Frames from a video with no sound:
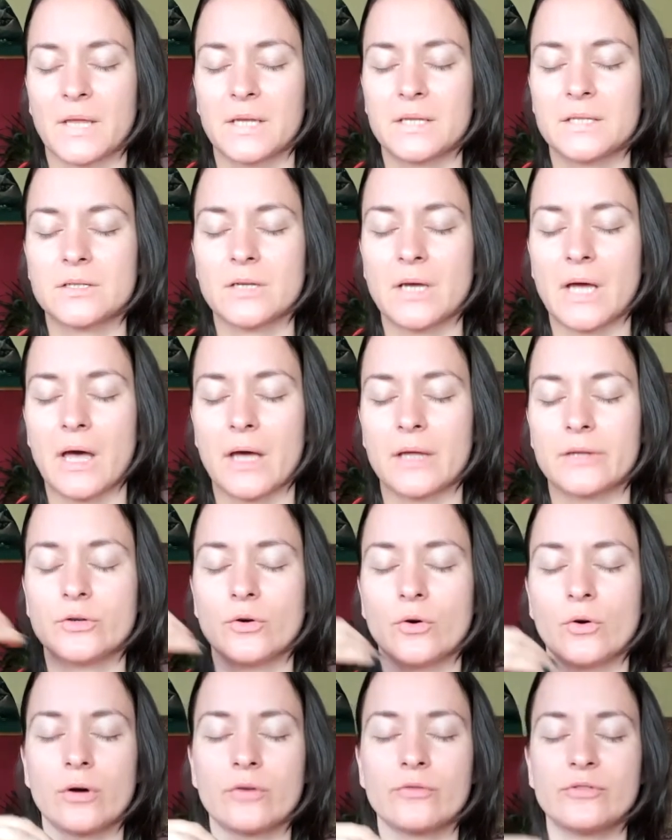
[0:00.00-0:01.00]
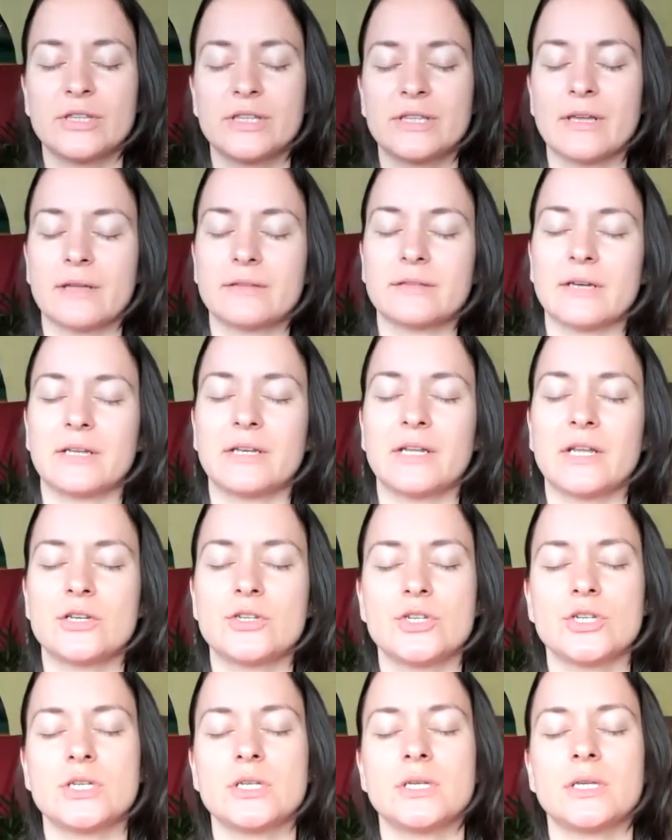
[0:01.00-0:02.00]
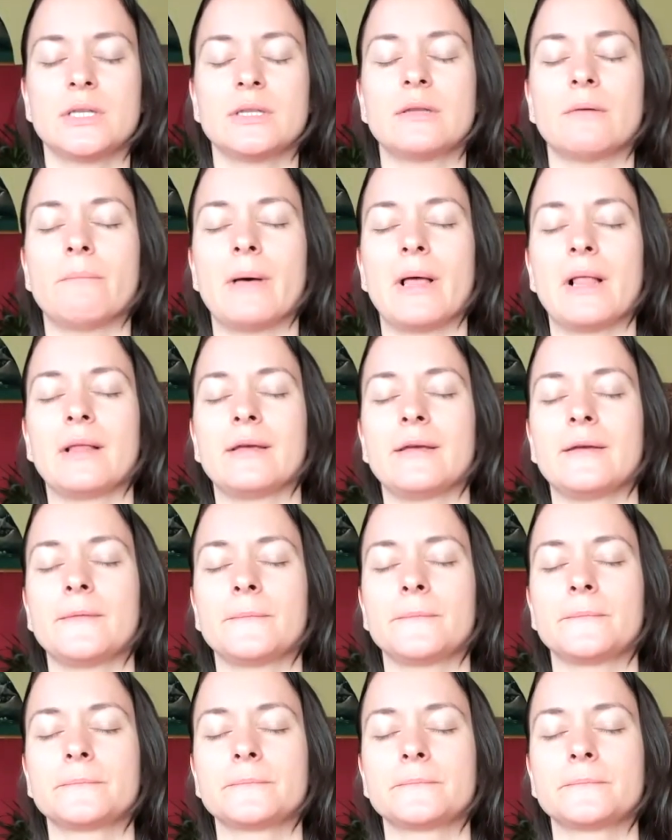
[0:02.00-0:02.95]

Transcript: in the head or with that energy in the belly.